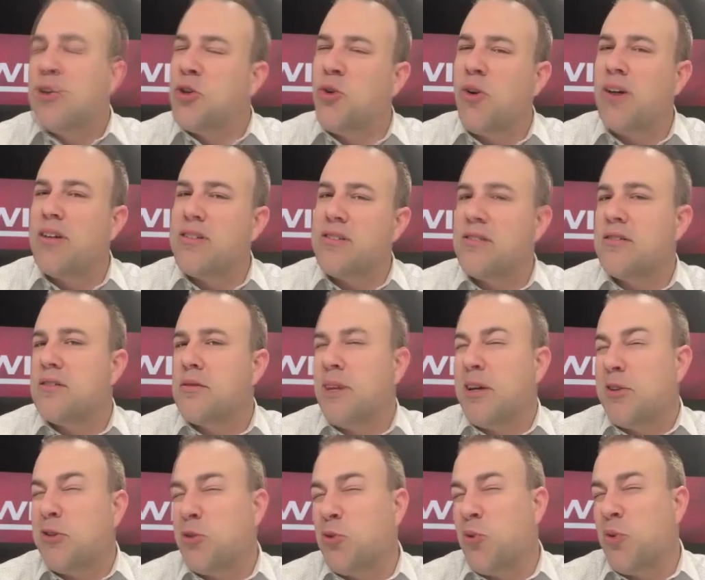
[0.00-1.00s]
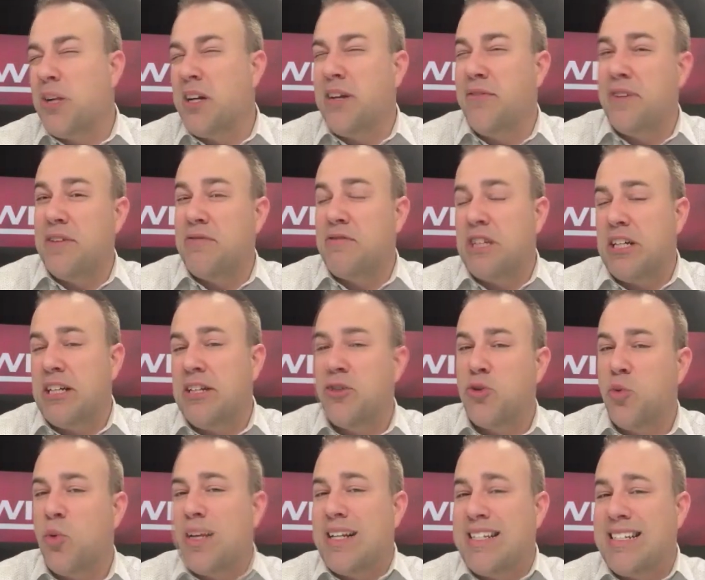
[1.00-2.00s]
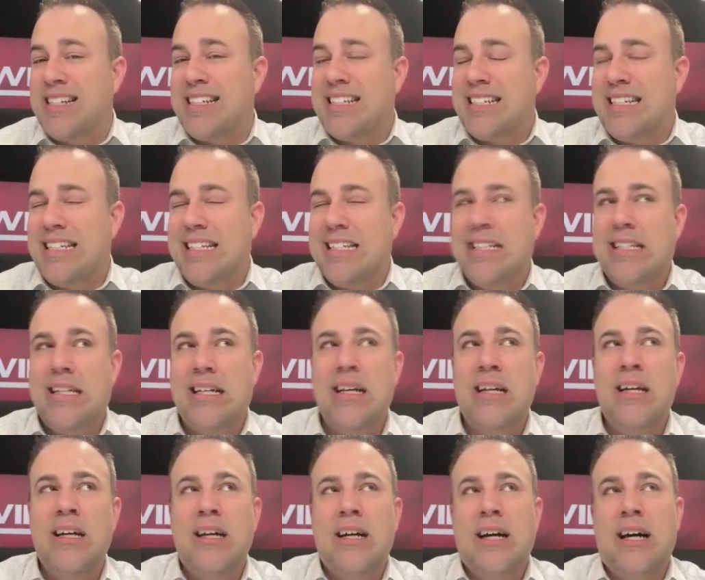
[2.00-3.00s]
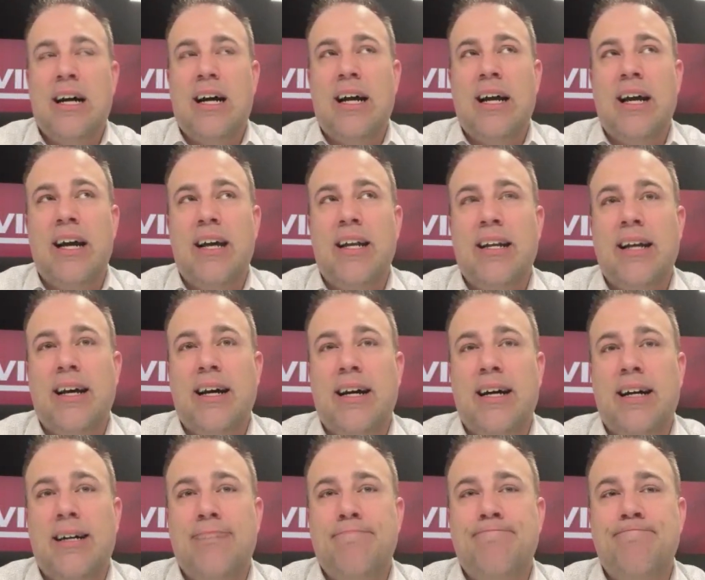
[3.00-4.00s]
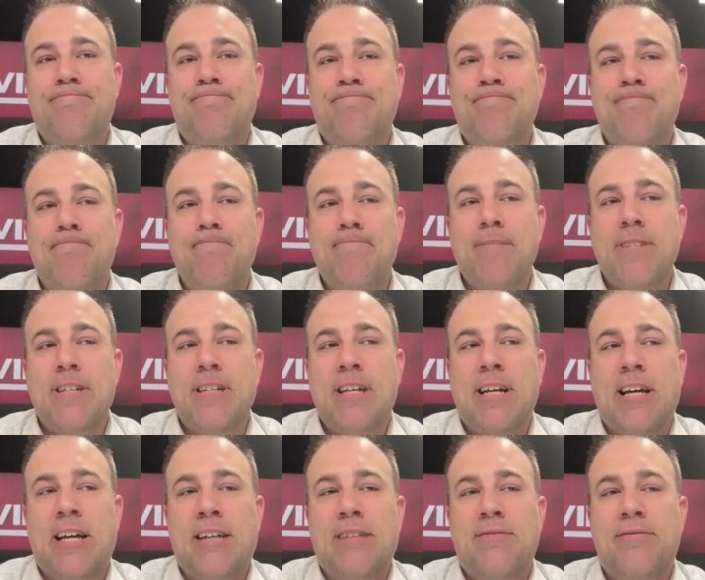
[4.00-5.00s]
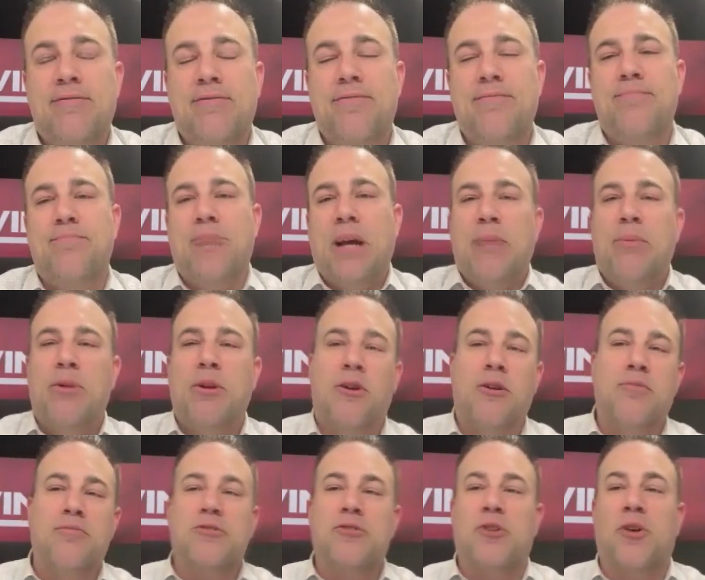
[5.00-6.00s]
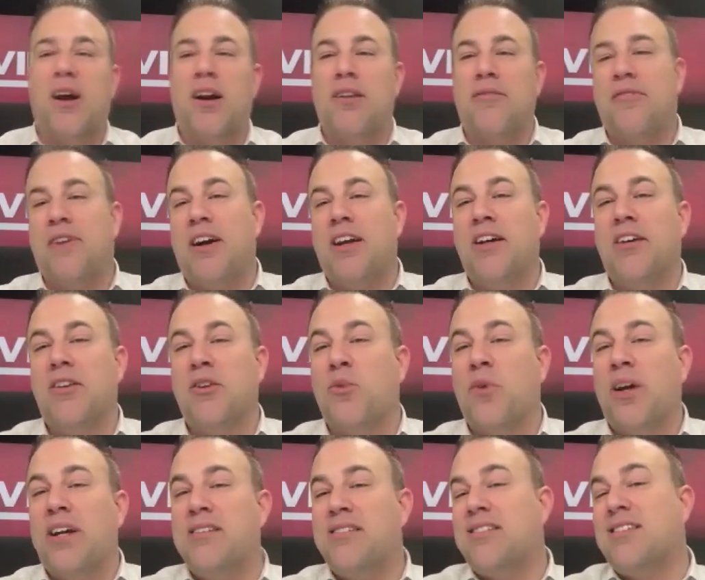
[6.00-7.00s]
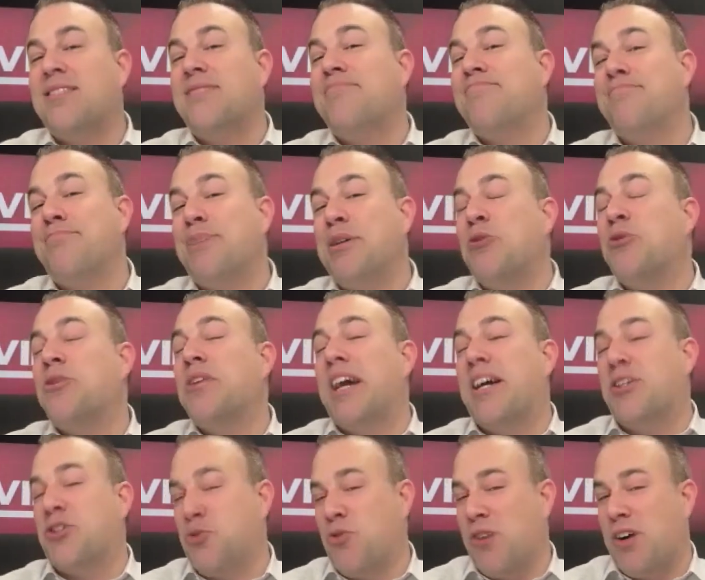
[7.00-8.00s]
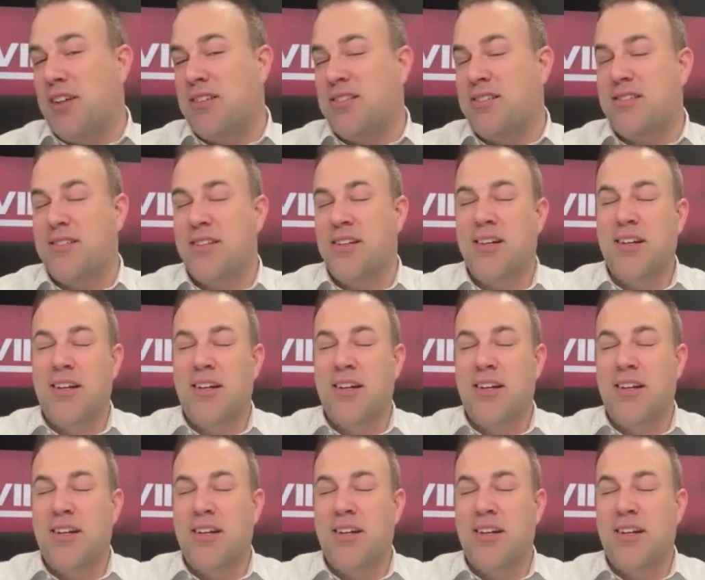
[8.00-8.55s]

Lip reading: trust since about 2015, 2016, and people are trying to find other ways to build that trust.